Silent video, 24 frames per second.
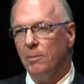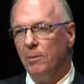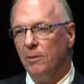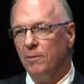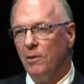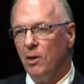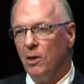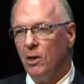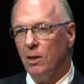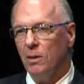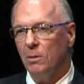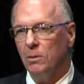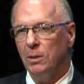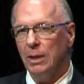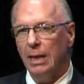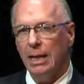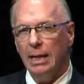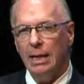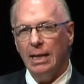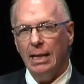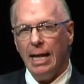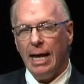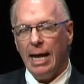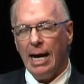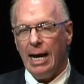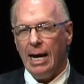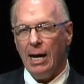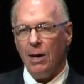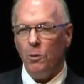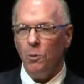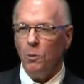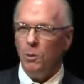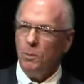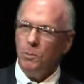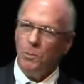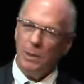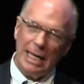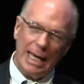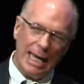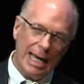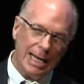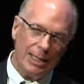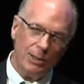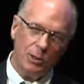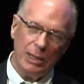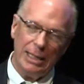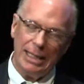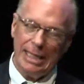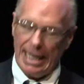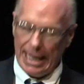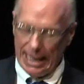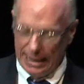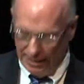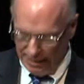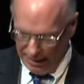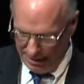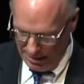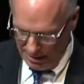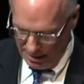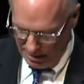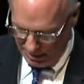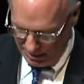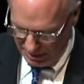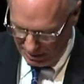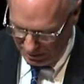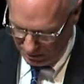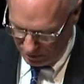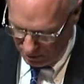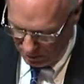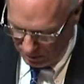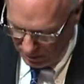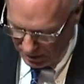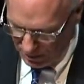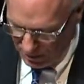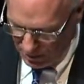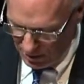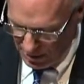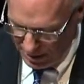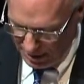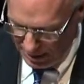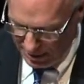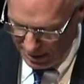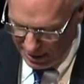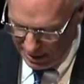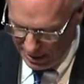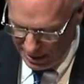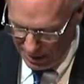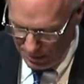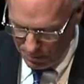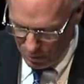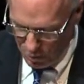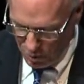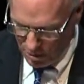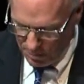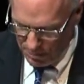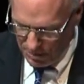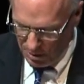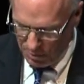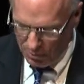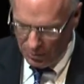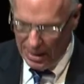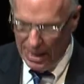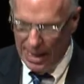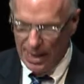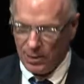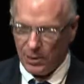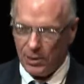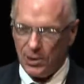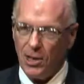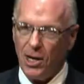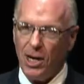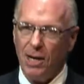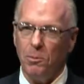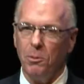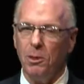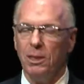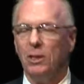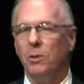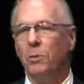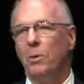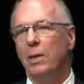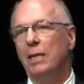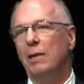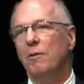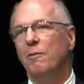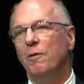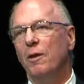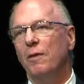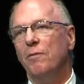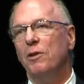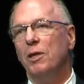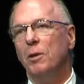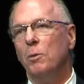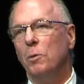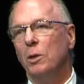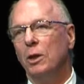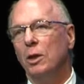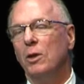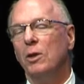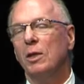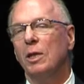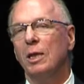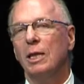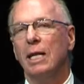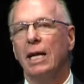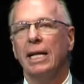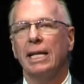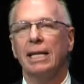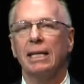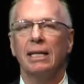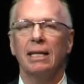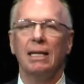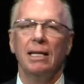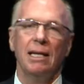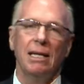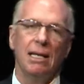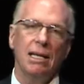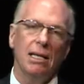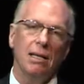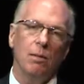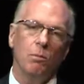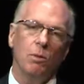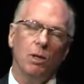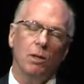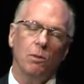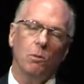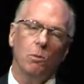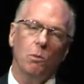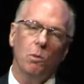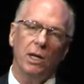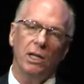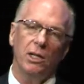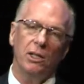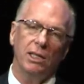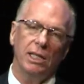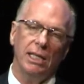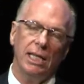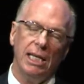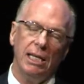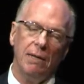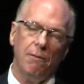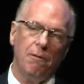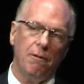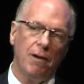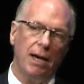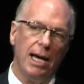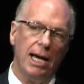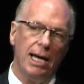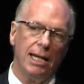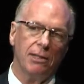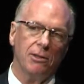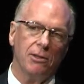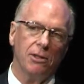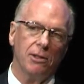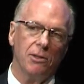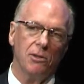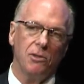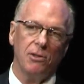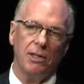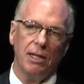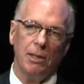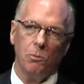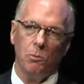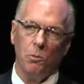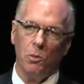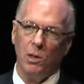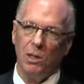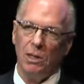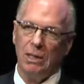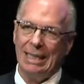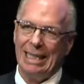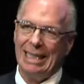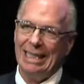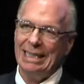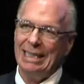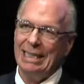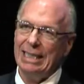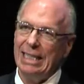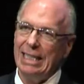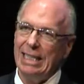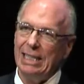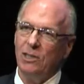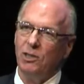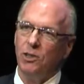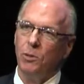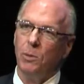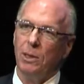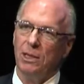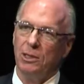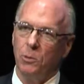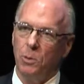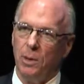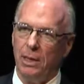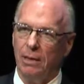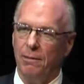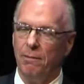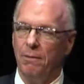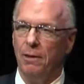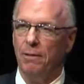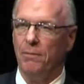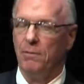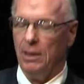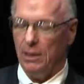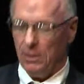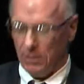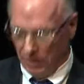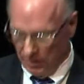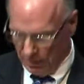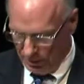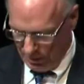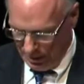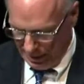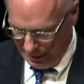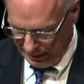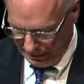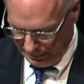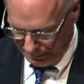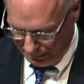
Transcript: evolves, how would we actually get there? And so we started thinking more about rather not what 2050 would look like, but what are the key factors that will lead to what 2050 looks like?